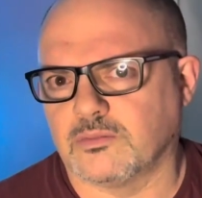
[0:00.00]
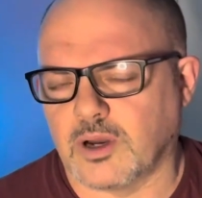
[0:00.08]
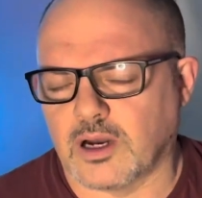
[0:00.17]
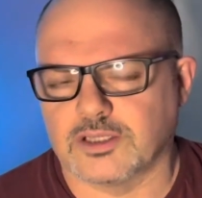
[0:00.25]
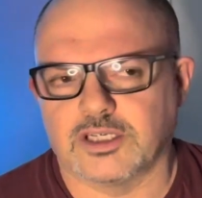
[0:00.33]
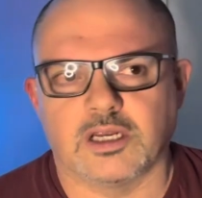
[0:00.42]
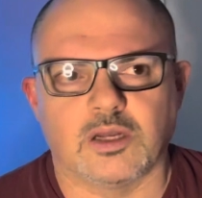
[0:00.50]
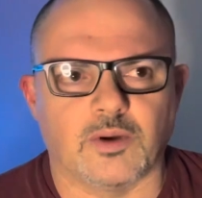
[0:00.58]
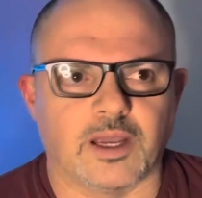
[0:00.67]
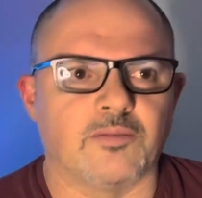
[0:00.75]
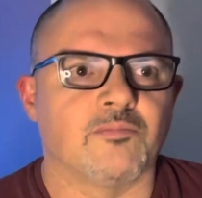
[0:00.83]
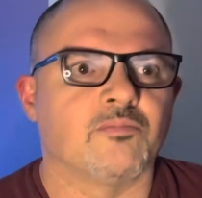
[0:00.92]
March
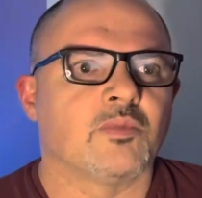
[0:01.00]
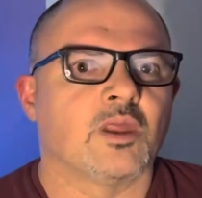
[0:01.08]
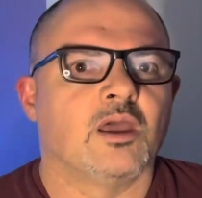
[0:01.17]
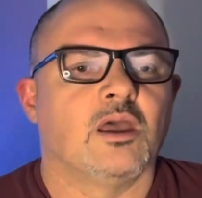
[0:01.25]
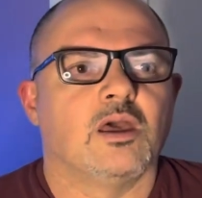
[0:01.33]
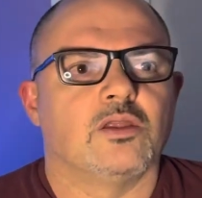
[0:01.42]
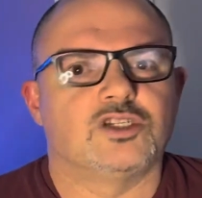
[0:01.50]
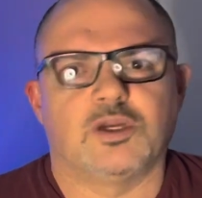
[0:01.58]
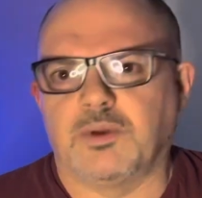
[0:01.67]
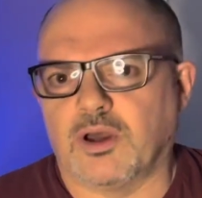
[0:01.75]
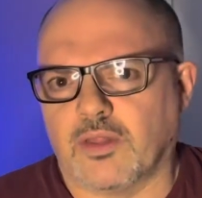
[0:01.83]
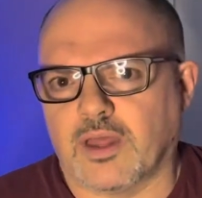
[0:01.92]
anyway.
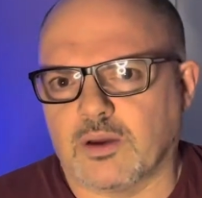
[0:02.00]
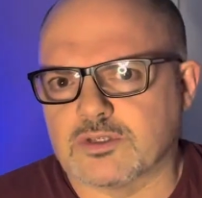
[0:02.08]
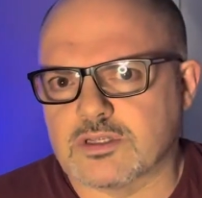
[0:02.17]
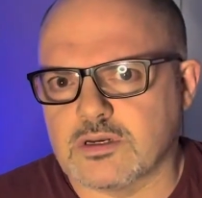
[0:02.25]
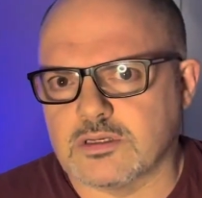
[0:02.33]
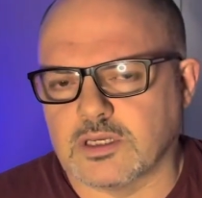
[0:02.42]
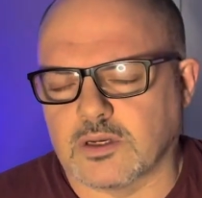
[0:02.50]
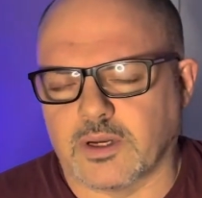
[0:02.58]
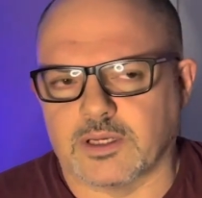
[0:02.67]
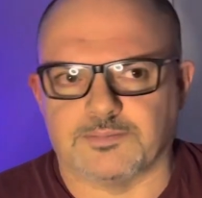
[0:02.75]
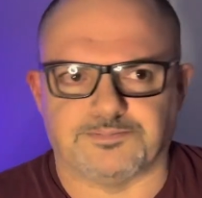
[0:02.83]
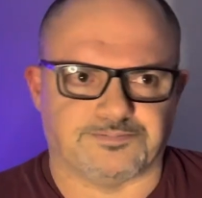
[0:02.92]
Shipping on that was 30
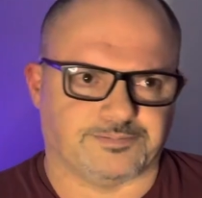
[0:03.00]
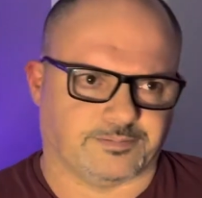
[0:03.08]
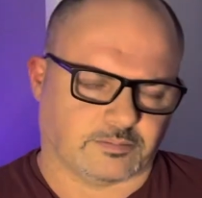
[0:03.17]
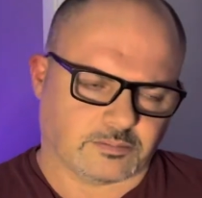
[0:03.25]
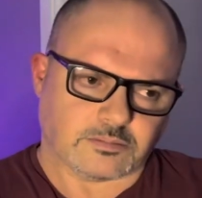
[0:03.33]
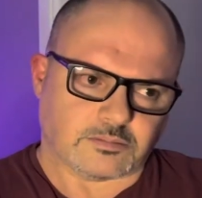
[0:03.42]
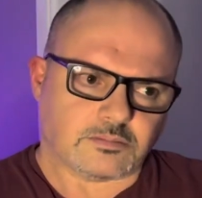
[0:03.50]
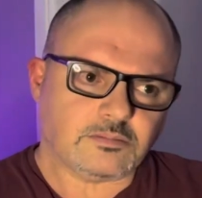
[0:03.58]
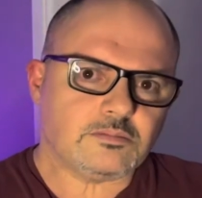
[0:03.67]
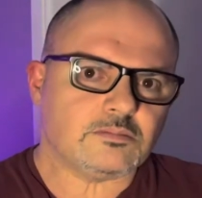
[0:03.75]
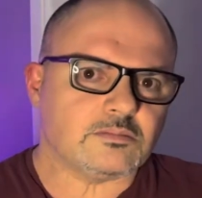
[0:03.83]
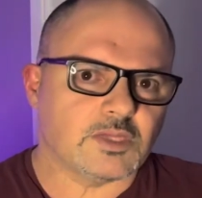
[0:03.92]
quid.
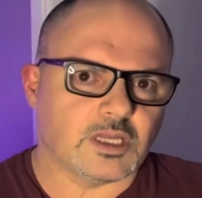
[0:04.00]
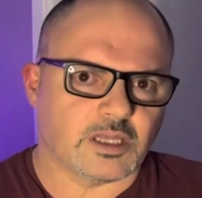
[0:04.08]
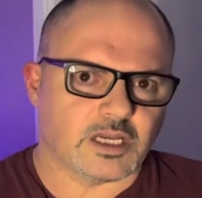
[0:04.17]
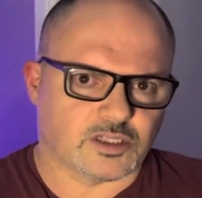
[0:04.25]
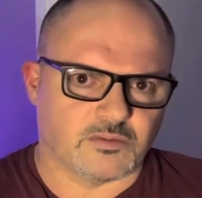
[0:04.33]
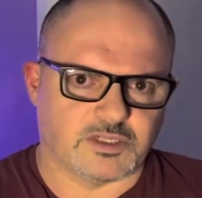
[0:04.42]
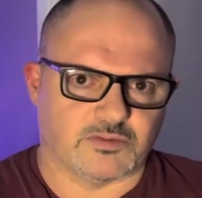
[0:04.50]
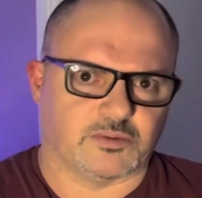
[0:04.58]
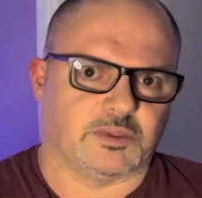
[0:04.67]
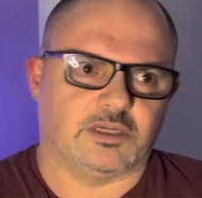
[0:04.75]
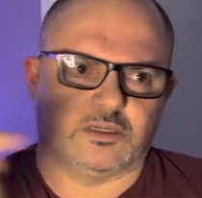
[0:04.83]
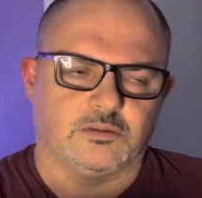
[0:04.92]
That's obviously
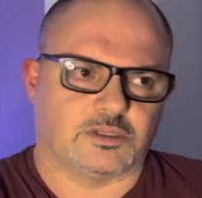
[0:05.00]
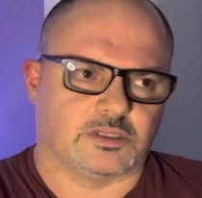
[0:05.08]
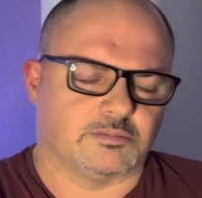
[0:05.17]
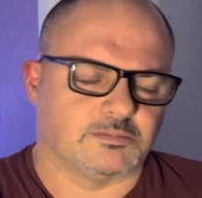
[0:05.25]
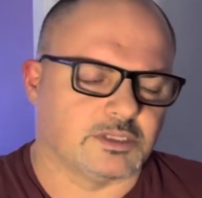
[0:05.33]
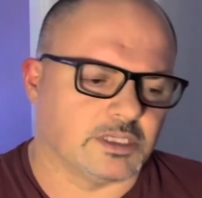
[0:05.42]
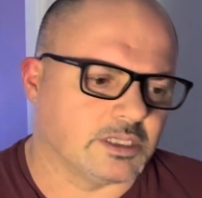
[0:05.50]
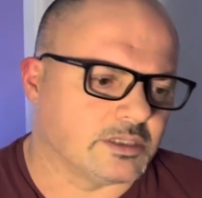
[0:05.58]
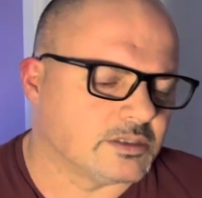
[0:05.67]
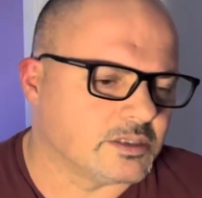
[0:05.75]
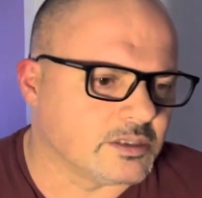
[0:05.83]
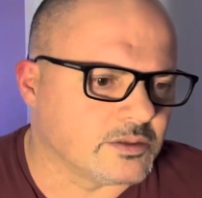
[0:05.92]
from EU to here,
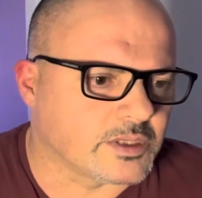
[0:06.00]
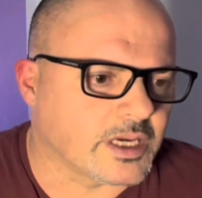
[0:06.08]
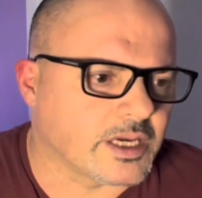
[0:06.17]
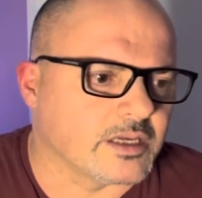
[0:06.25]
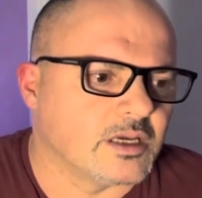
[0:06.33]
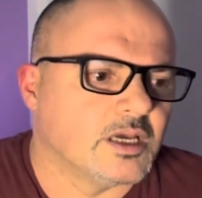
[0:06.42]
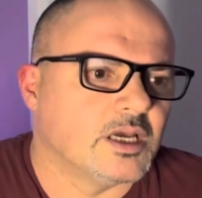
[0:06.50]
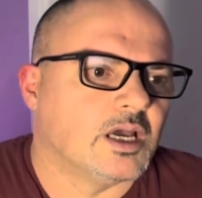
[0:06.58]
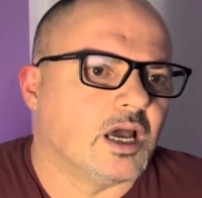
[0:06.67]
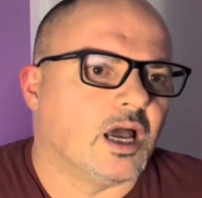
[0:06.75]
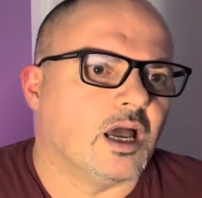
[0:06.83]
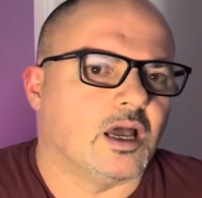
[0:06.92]
to the UK.
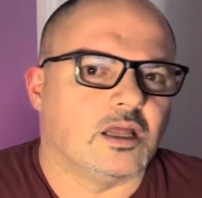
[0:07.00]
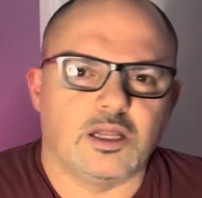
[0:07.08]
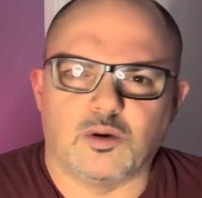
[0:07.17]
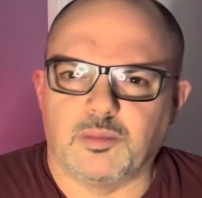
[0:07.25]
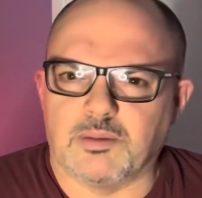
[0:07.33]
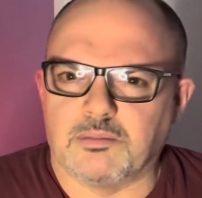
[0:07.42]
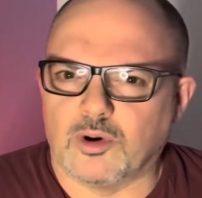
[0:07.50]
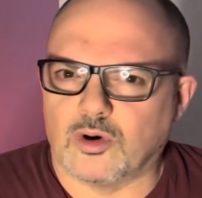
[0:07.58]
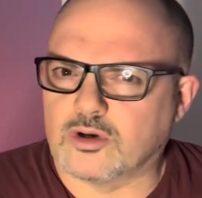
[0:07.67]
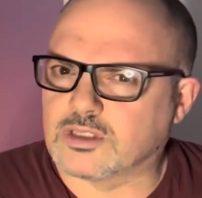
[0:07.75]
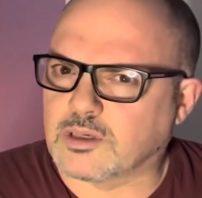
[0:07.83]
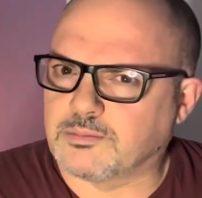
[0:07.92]
A little bit
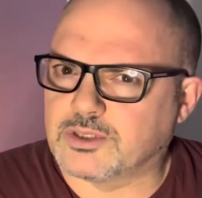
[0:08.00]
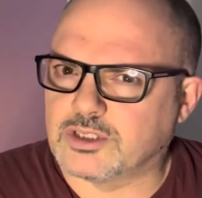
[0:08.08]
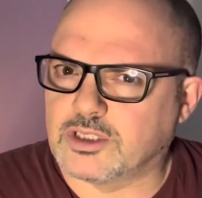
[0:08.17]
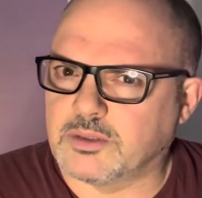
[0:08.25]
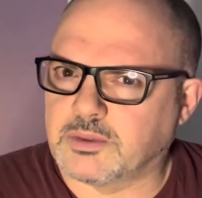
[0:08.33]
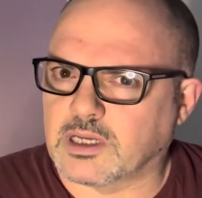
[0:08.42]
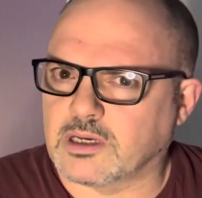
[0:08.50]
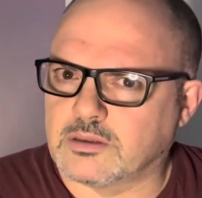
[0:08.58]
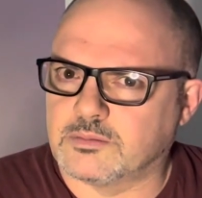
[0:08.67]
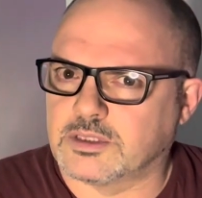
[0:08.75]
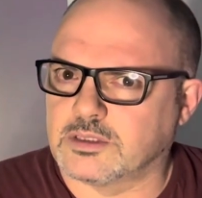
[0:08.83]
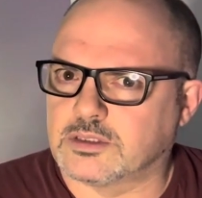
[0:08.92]
more, because I'm presuming that
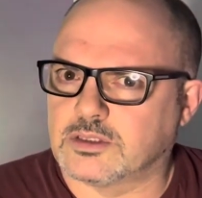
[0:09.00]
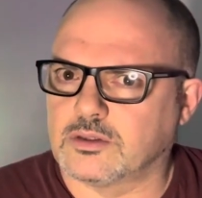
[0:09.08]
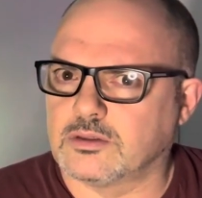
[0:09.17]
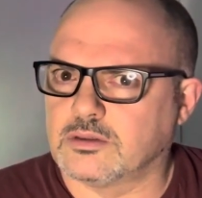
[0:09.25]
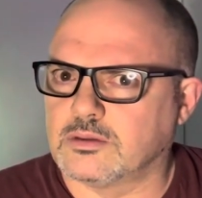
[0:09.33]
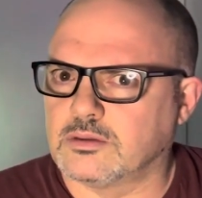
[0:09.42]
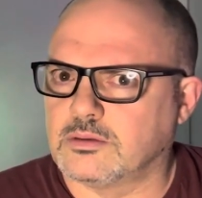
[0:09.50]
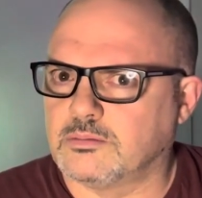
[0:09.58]
comes in two